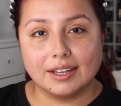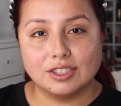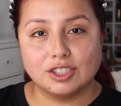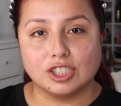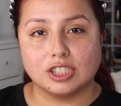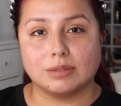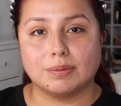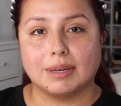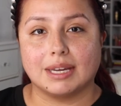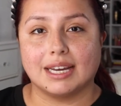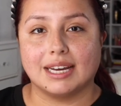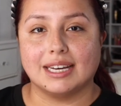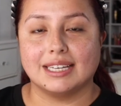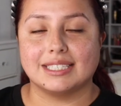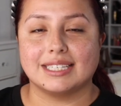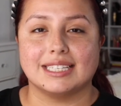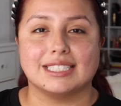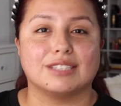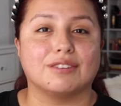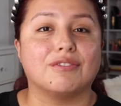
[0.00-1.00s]
just
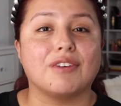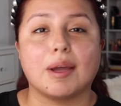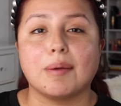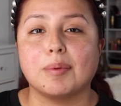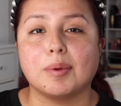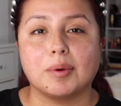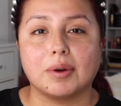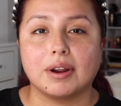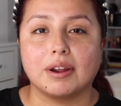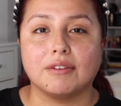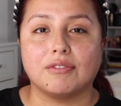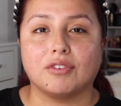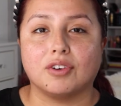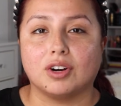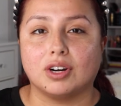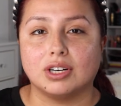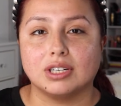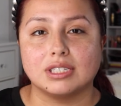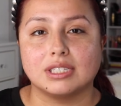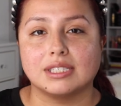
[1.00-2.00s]
because it's February
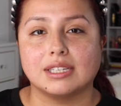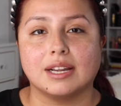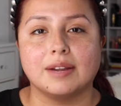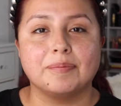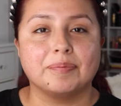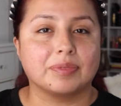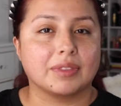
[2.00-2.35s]
1st.